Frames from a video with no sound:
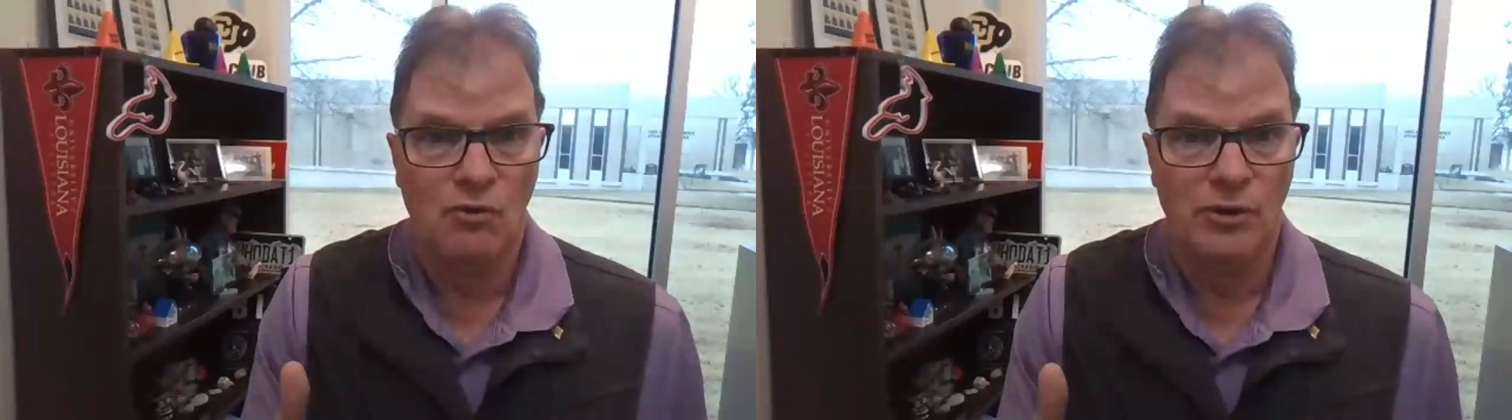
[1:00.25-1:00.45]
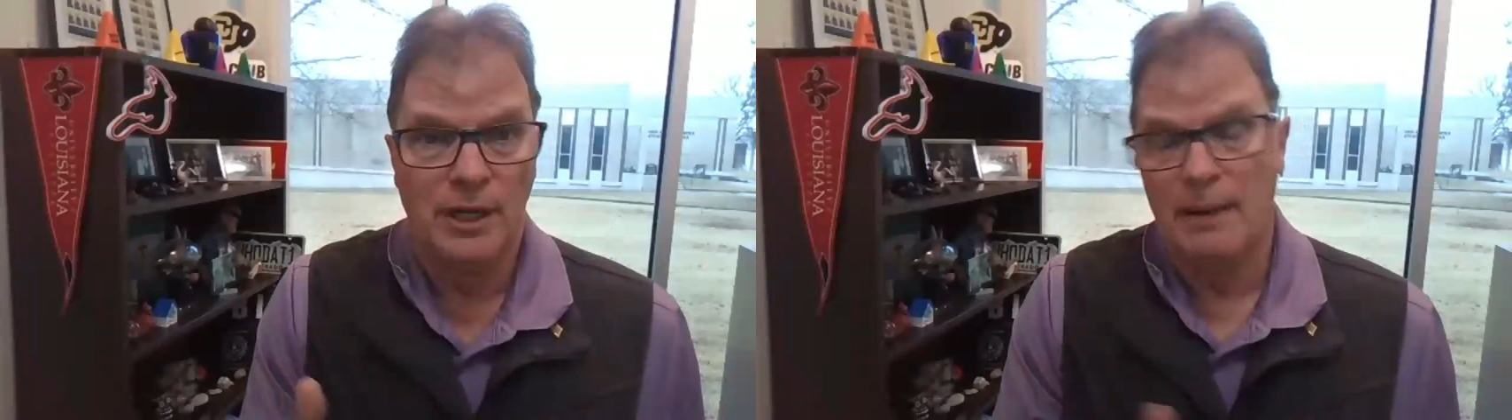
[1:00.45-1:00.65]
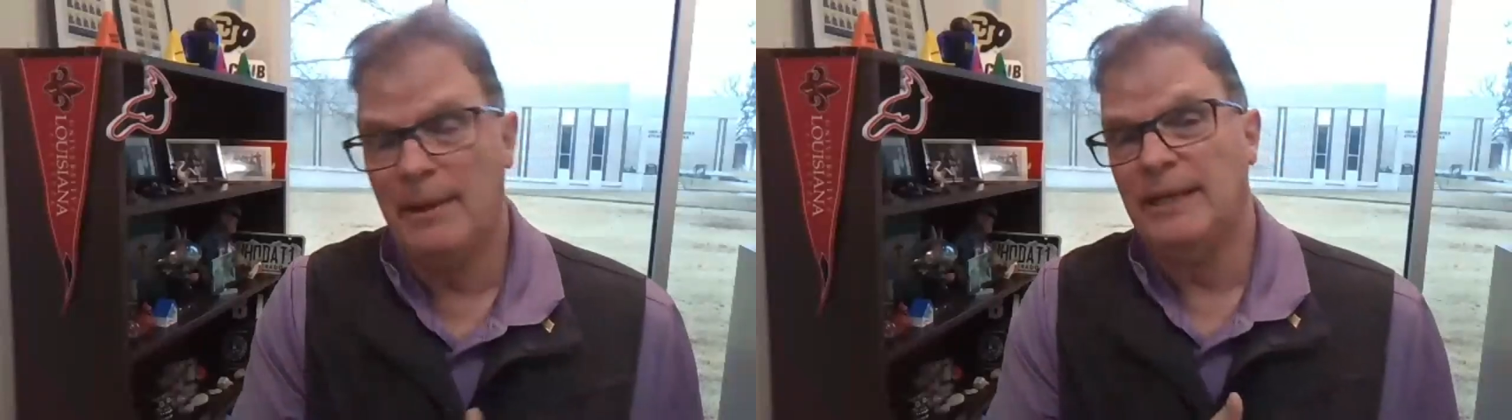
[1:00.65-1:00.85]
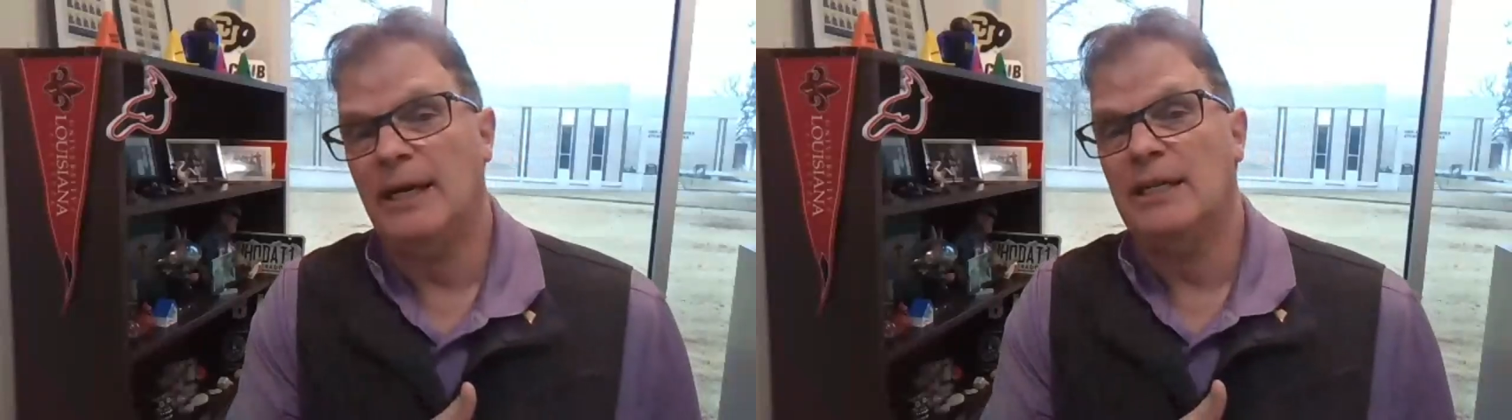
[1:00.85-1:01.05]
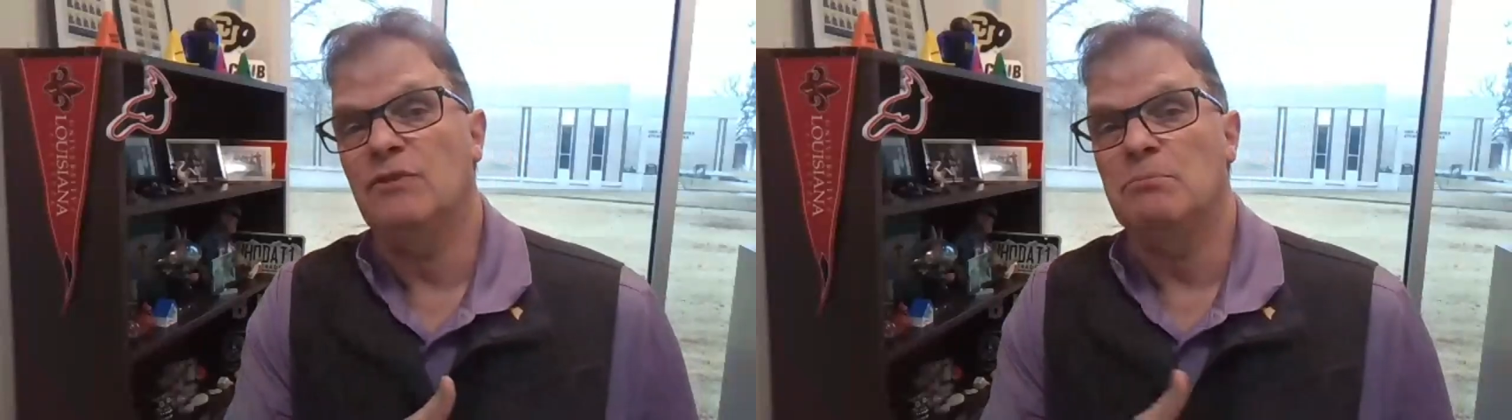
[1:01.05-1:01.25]
over it. I may
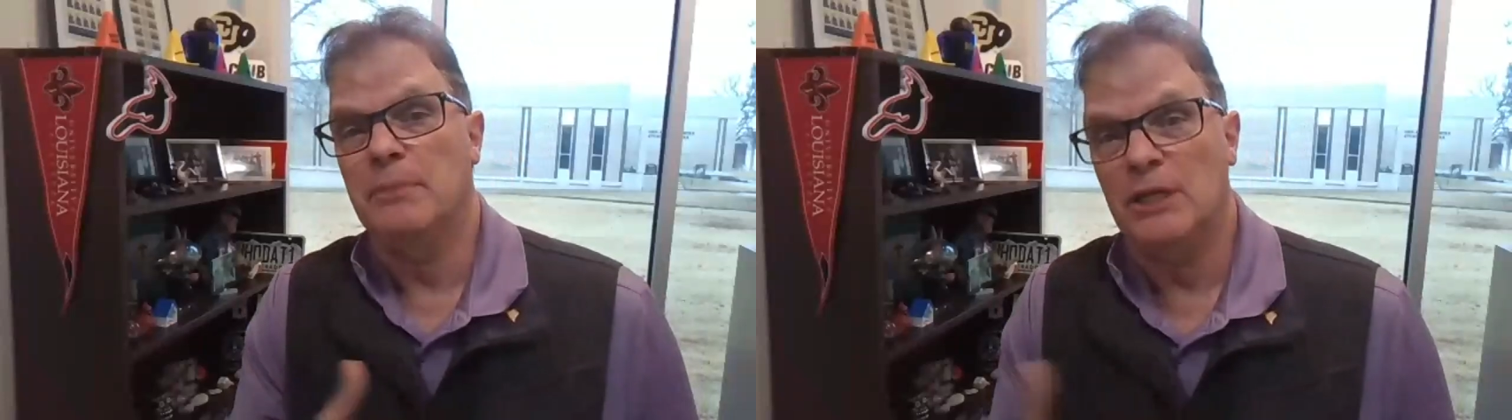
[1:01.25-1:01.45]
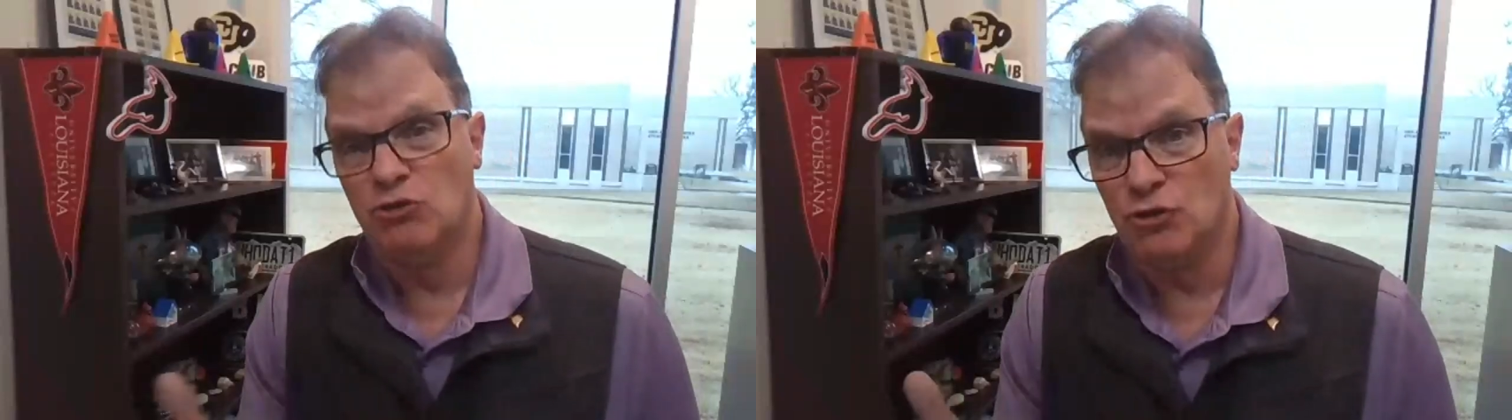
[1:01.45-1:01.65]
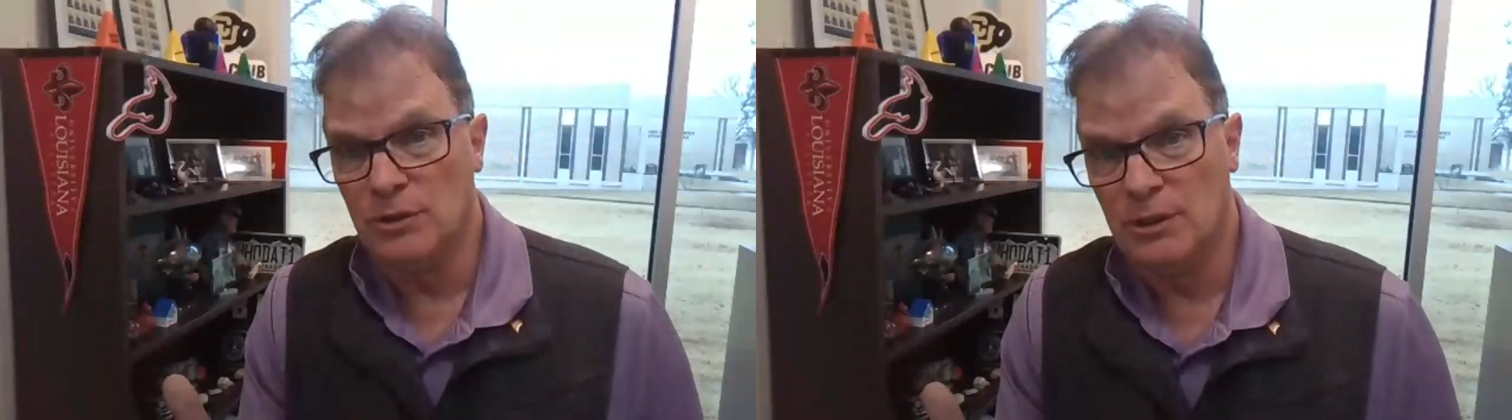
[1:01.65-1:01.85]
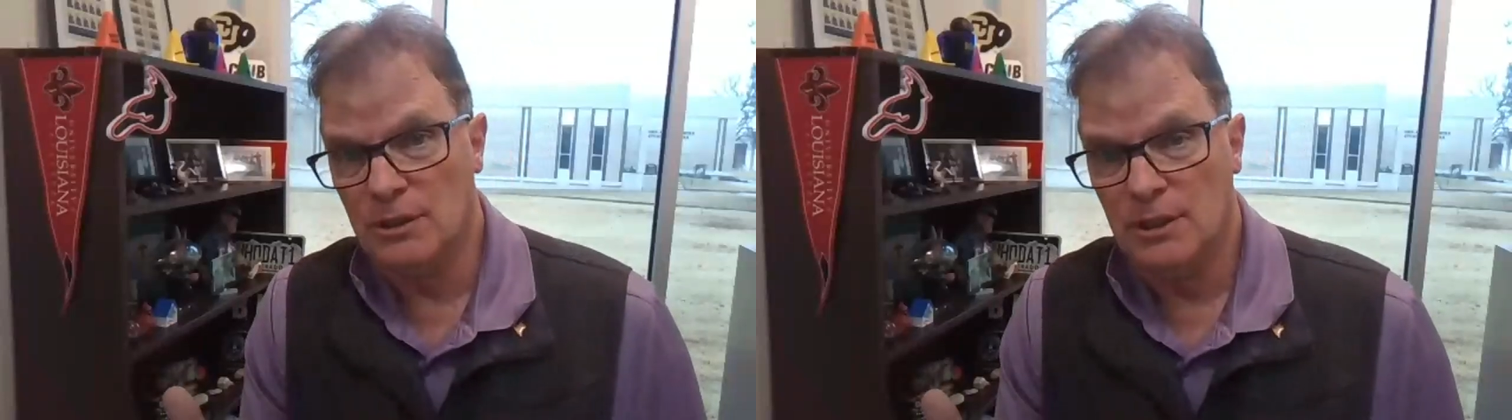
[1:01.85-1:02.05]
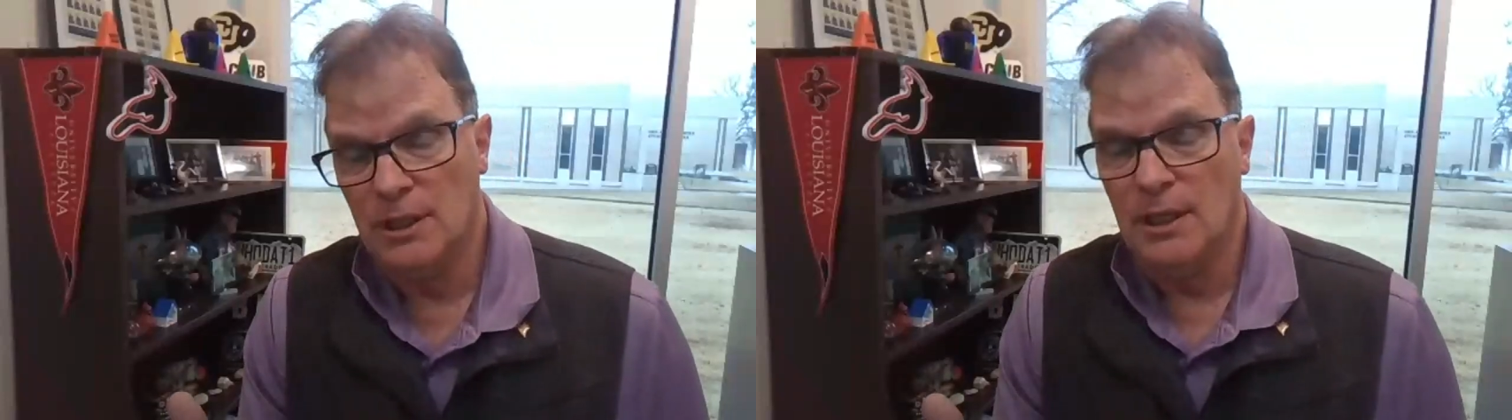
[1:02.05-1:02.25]
not even mention
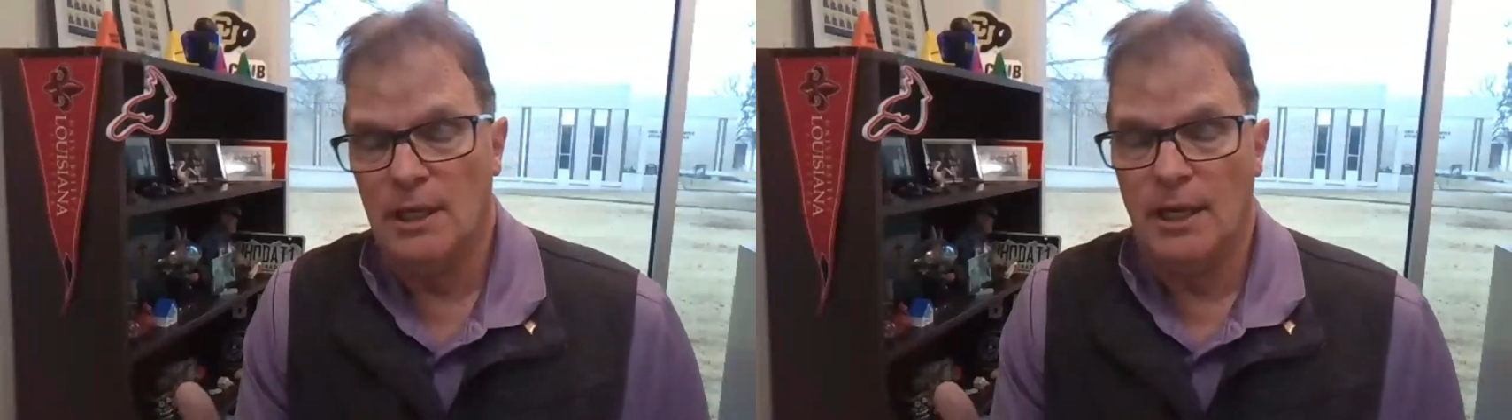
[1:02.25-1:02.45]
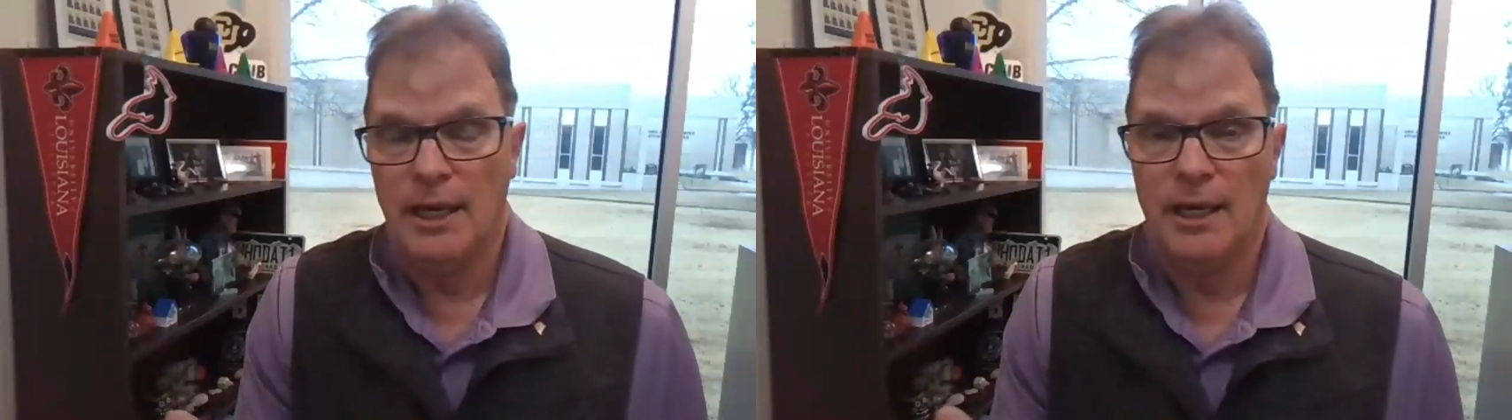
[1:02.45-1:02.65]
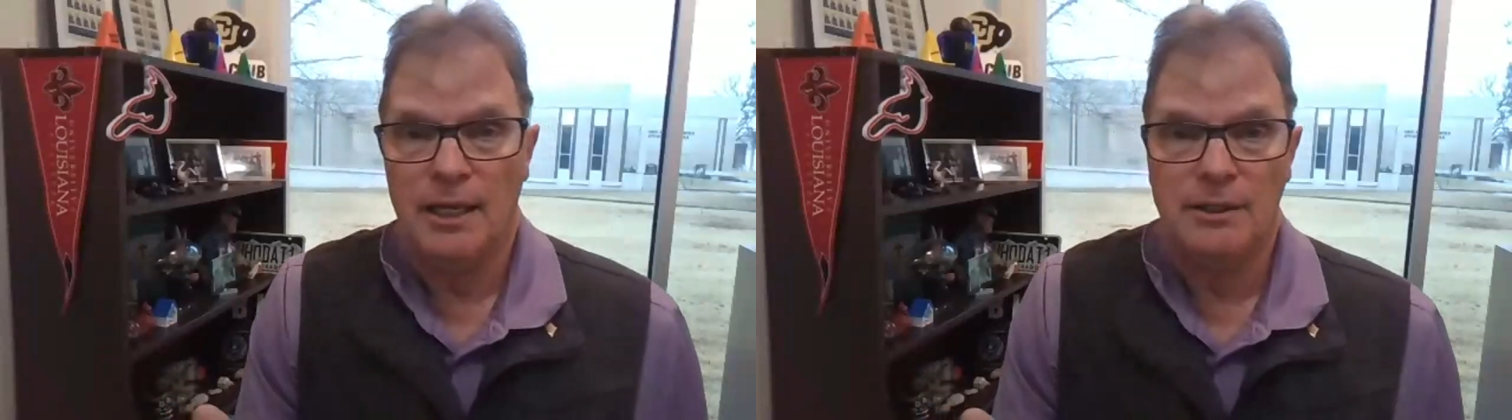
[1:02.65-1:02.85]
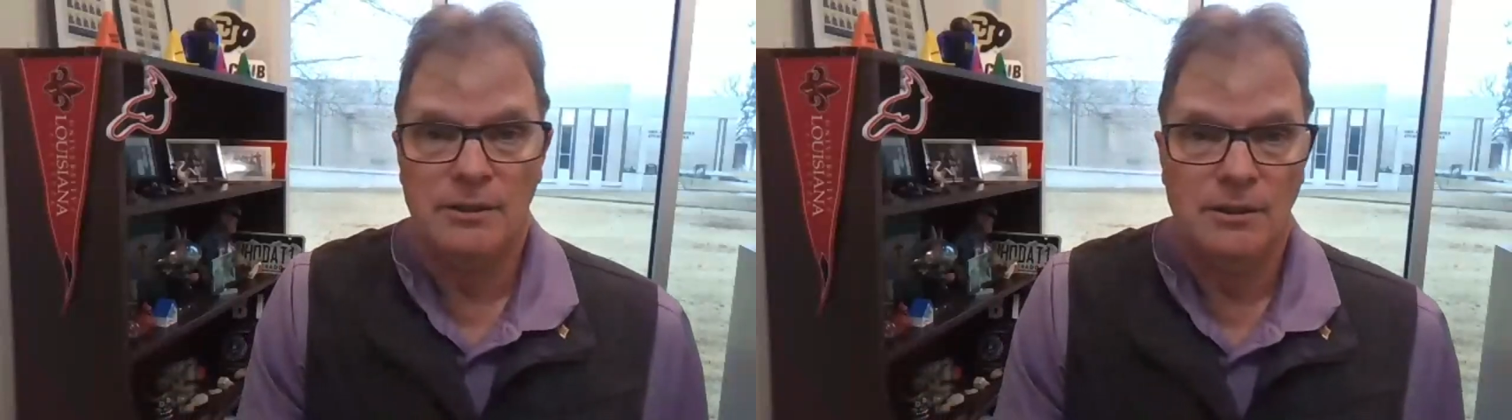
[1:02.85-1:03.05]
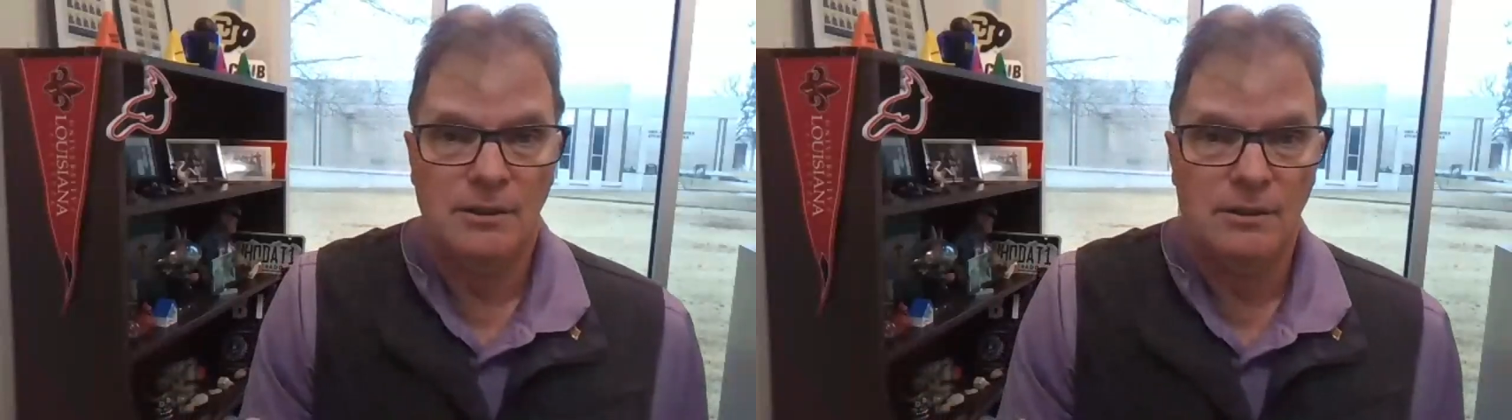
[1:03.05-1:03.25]
it, and